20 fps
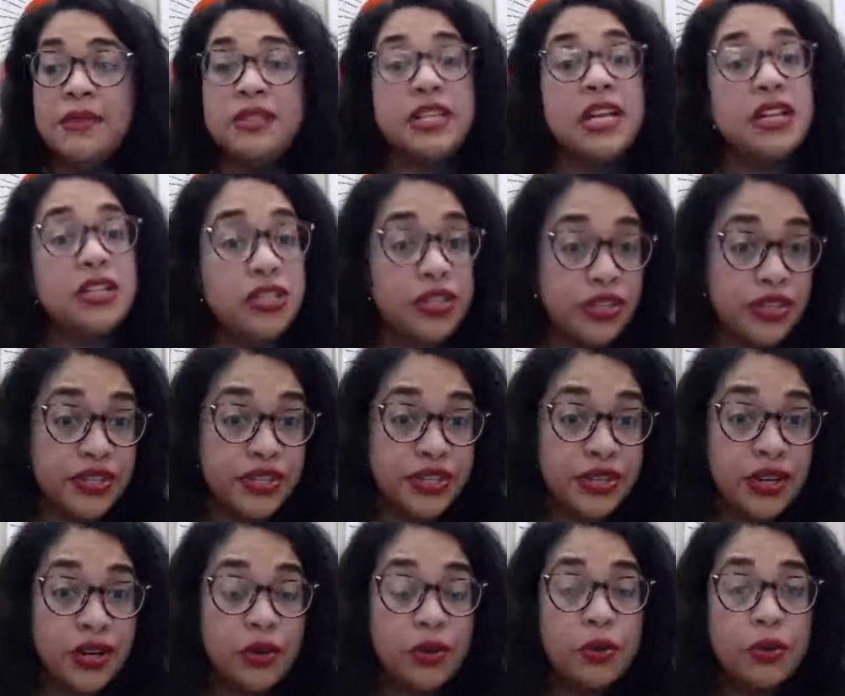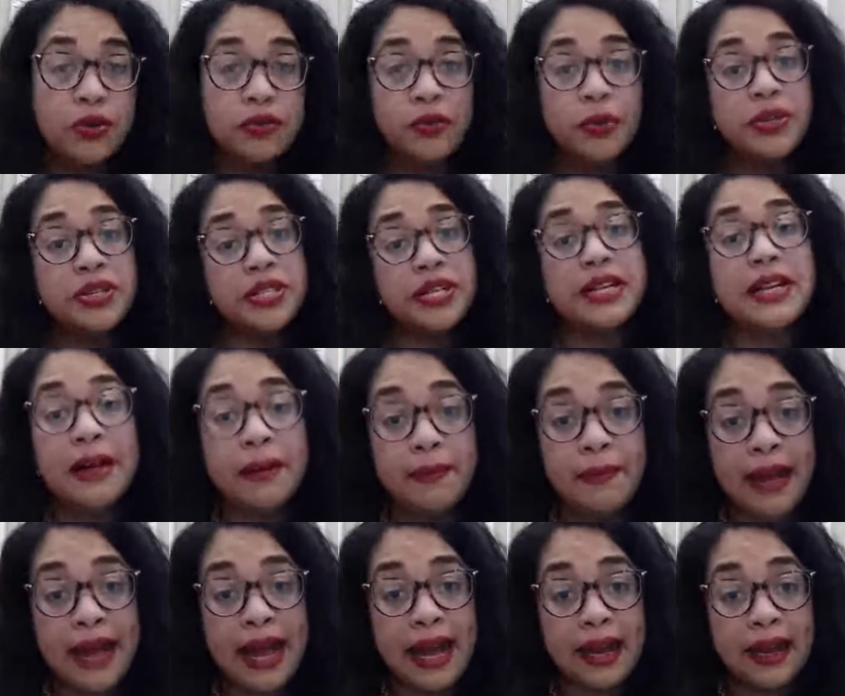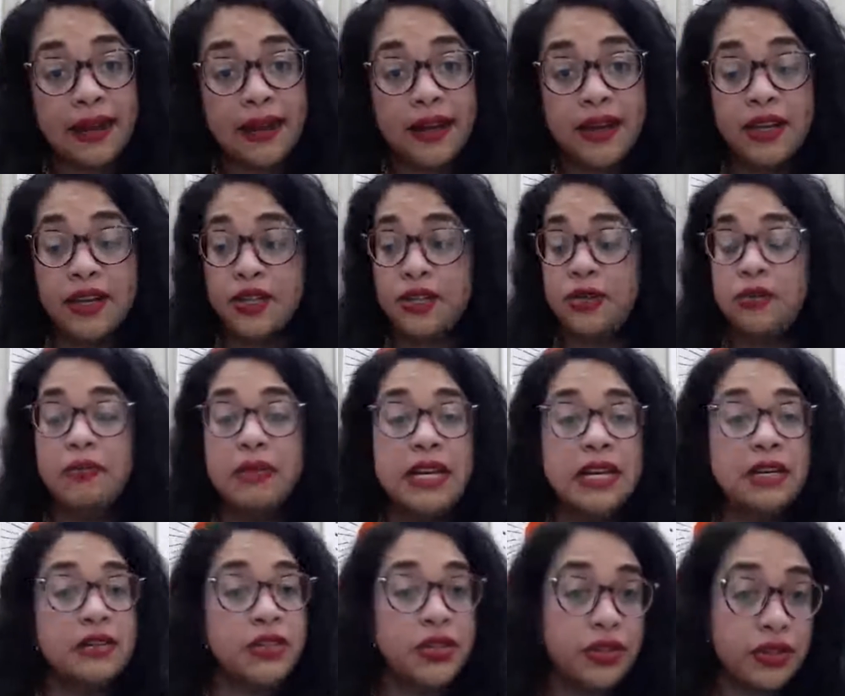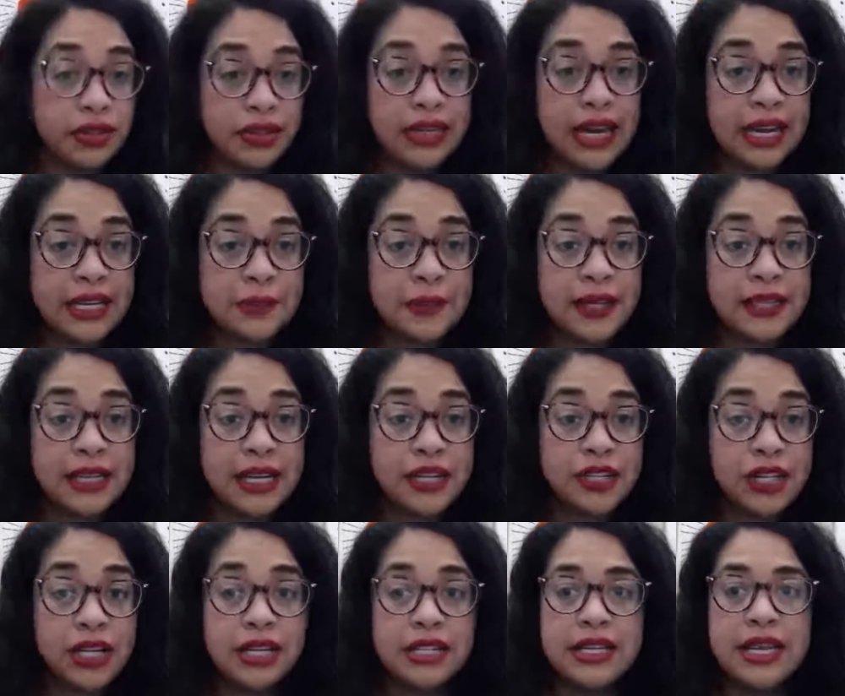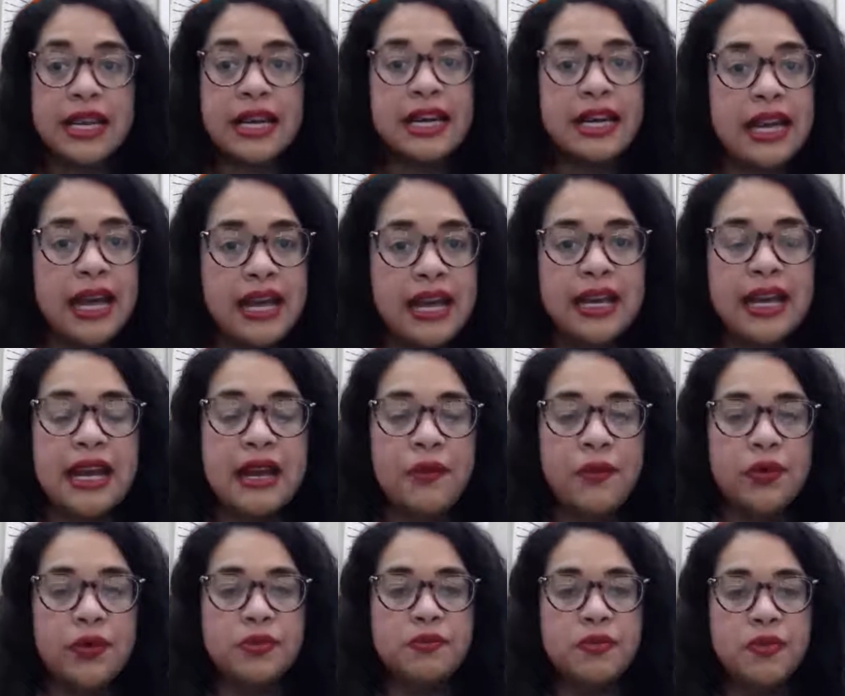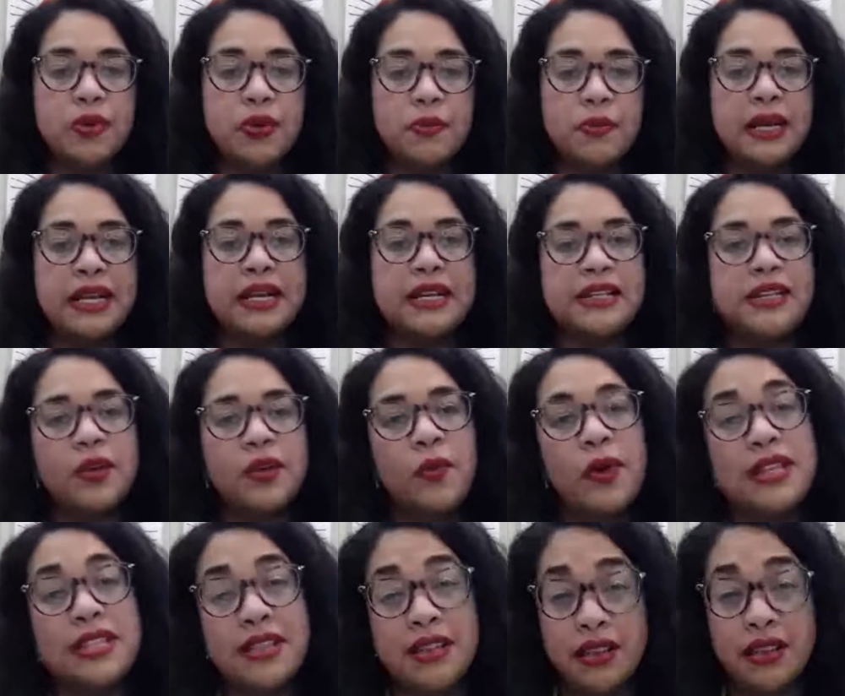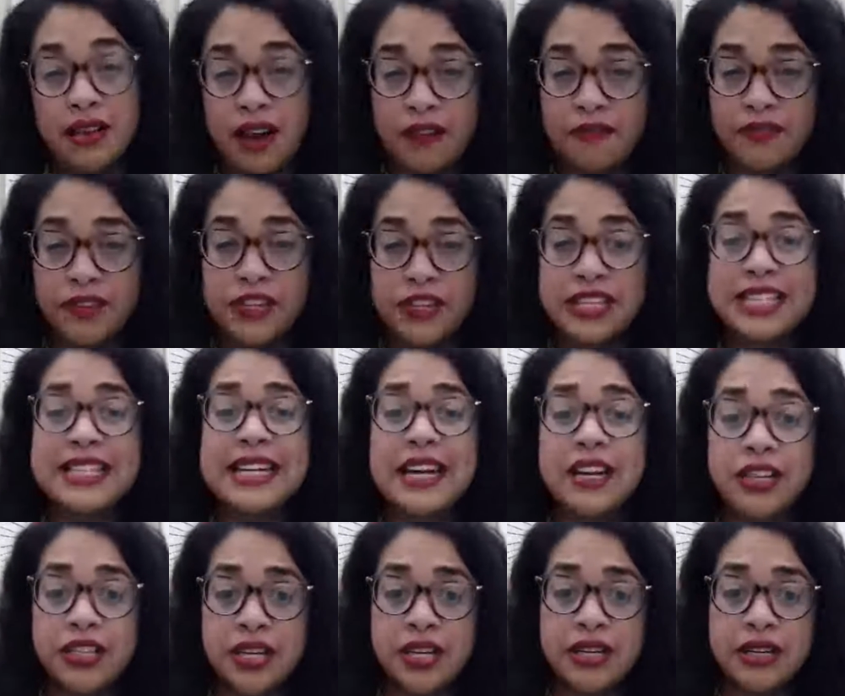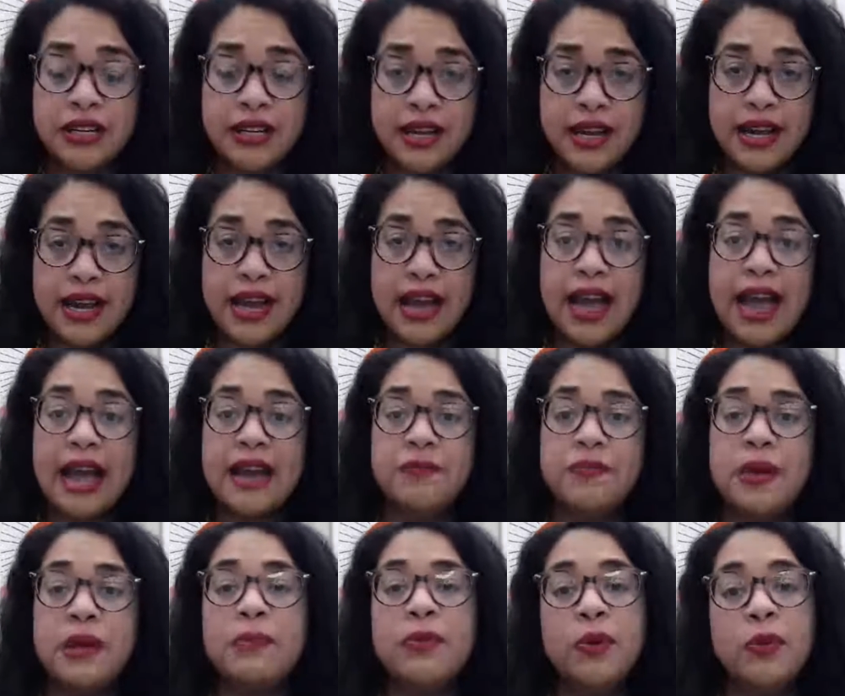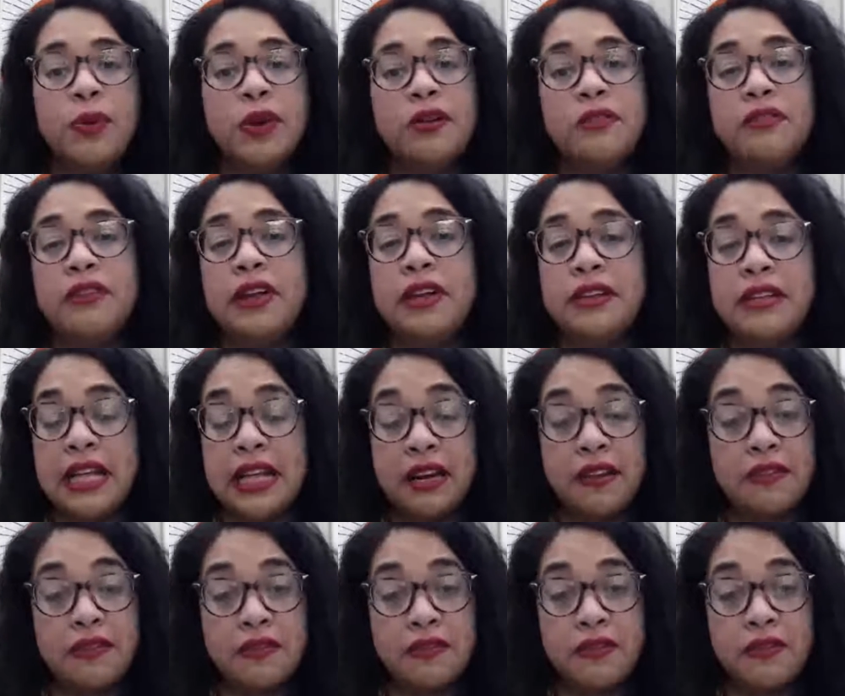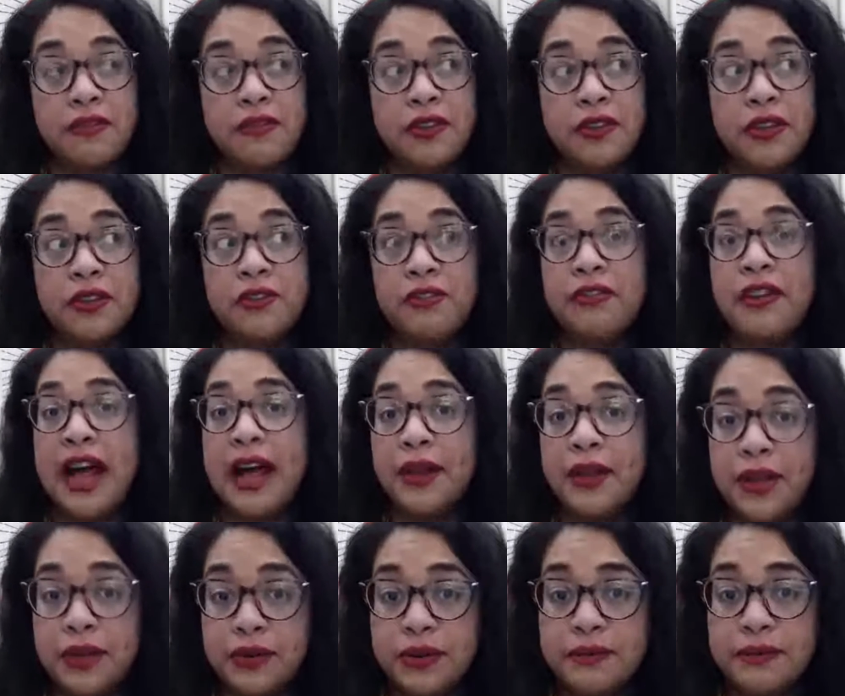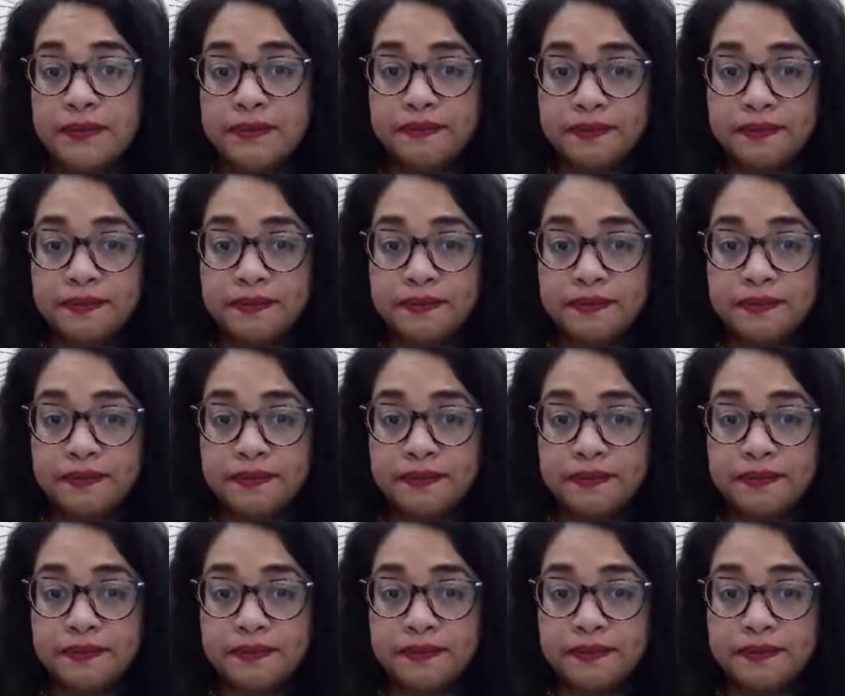Teachers who were forced to come back to meet certain expectations. And again, it was more because there wasn't a conversation and people they didn't feel valued.